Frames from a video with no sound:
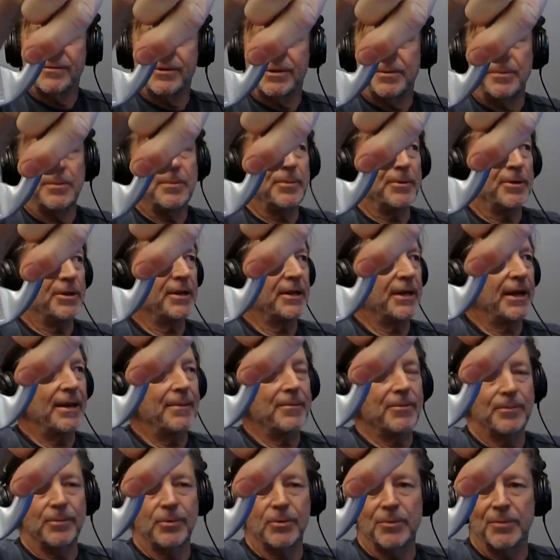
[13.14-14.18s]
put in the game
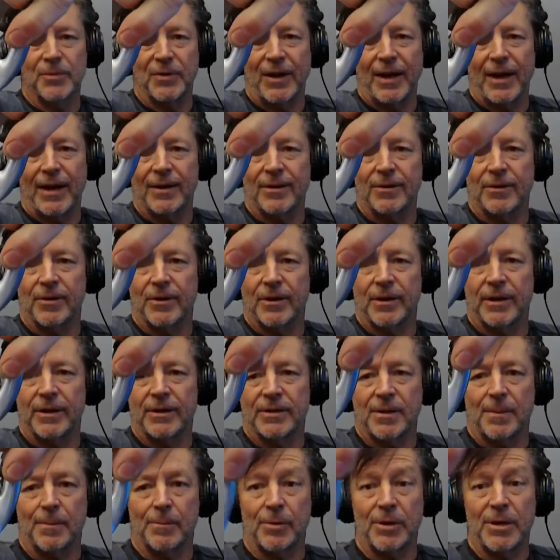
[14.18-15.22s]
improvement category. It's a
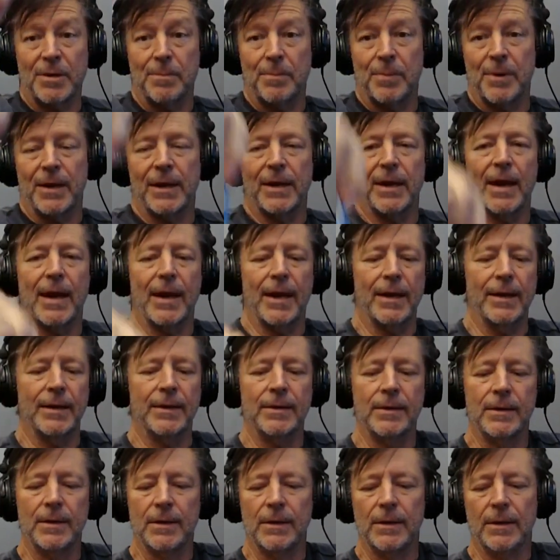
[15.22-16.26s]
pretty big head.
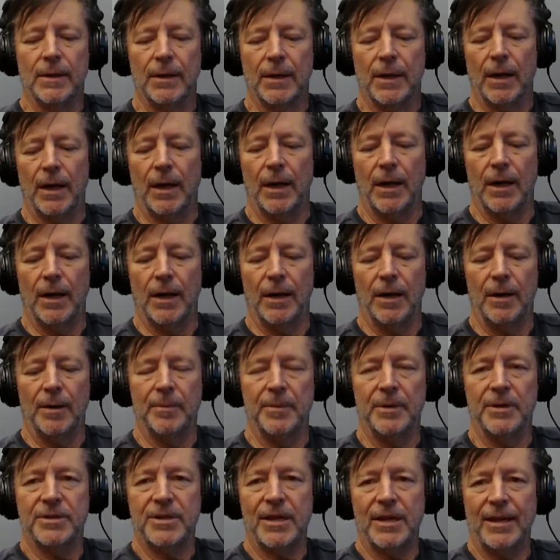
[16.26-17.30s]
And
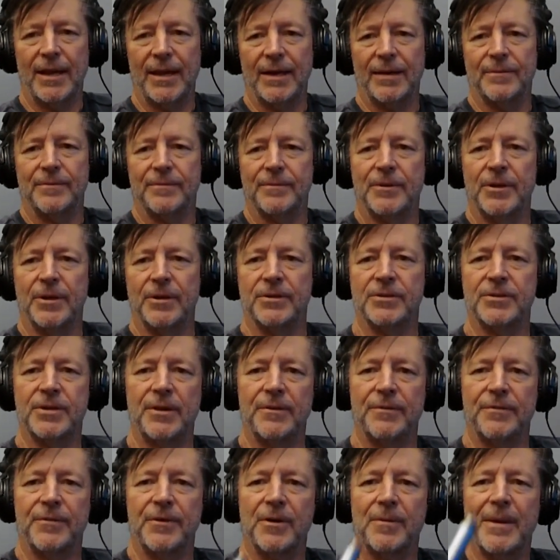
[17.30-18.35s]
it's got a lot of, it's got a
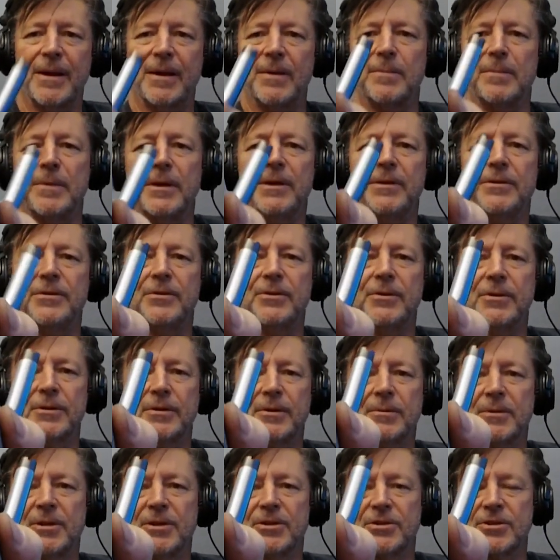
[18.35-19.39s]
fair amount of meat to it. I mean,
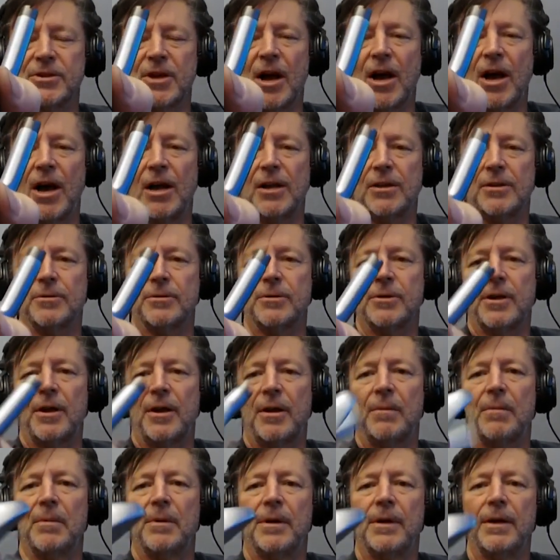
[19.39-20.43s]
this is a hollow
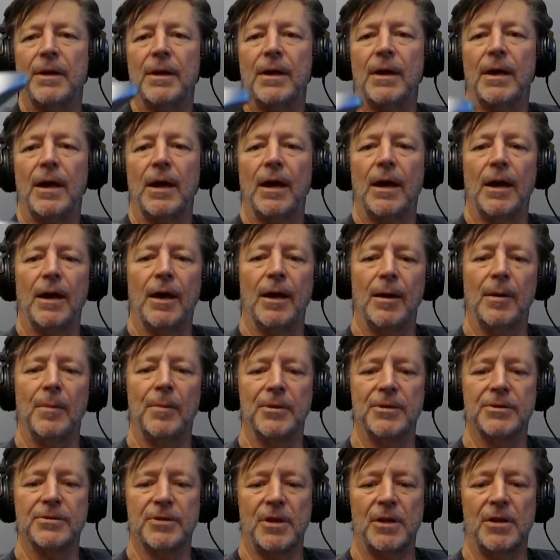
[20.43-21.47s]
club, but
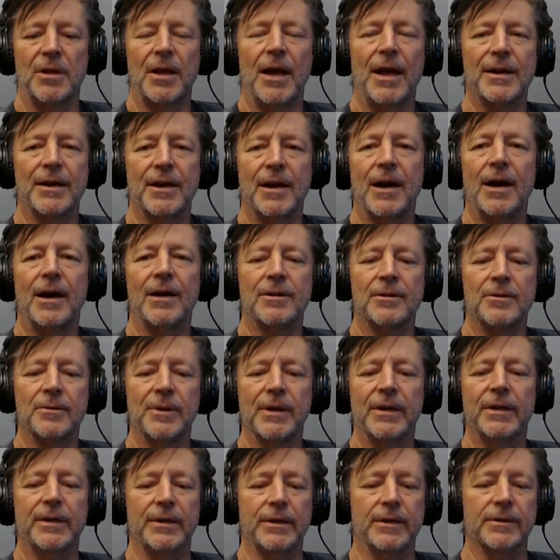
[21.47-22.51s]
there's a lot of hollow in
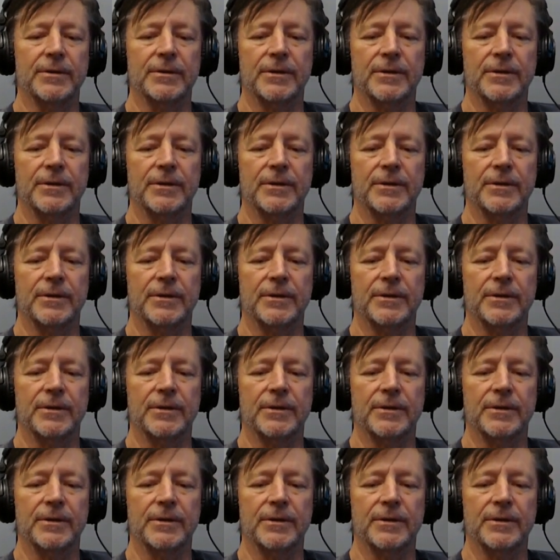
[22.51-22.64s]
here.